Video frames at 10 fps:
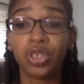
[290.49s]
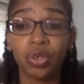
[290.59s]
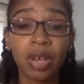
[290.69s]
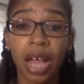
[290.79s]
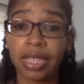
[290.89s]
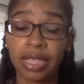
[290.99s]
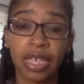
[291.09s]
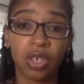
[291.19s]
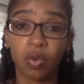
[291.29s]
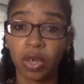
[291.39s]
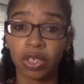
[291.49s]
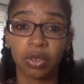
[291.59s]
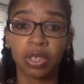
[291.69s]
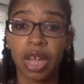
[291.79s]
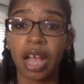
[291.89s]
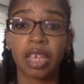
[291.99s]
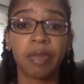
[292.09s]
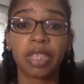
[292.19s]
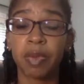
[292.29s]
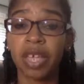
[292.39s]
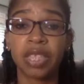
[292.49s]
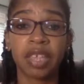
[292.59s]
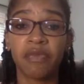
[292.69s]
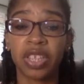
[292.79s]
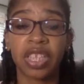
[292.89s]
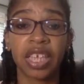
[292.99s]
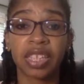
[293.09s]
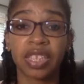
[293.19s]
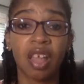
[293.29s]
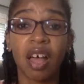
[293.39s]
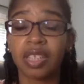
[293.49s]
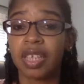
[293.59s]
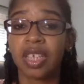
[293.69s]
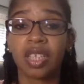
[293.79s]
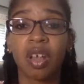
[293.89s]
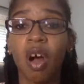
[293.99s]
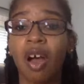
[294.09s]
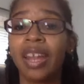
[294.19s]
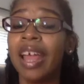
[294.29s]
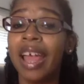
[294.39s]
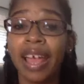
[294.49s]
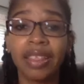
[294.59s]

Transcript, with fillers: Do not send original documents, because if it gets lost, then it's gone.